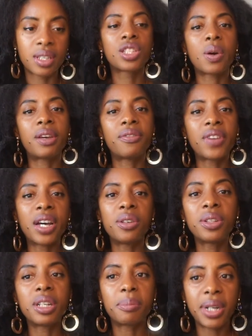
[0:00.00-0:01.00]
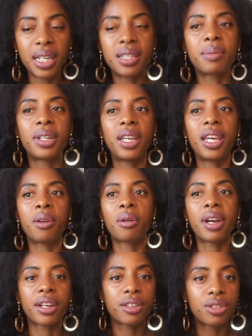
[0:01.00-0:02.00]
So I found a placement here
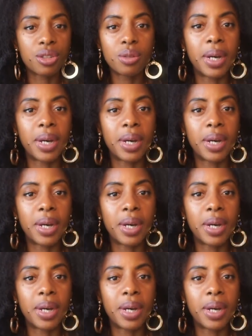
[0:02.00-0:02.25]
where I could do